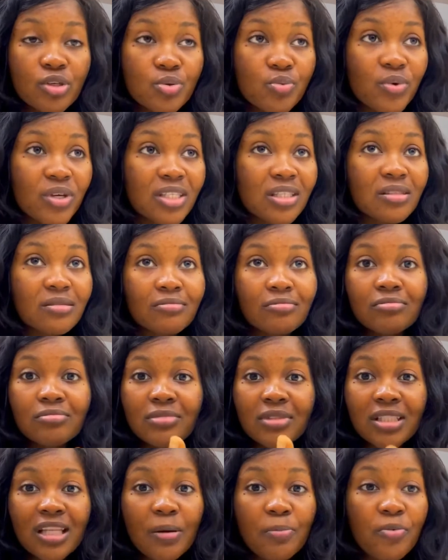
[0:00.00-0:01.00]
just wait
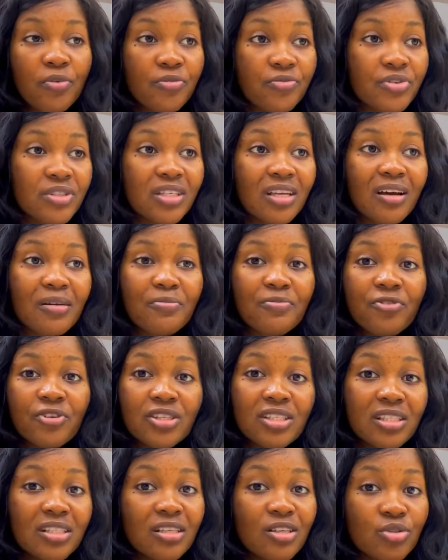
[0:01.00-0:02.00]
in type of visa
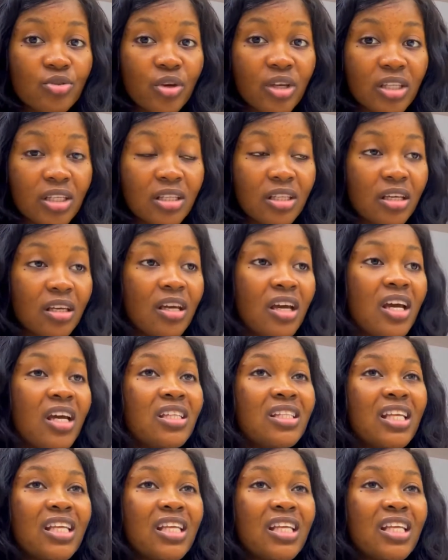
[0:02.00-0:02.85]
14 days or anything.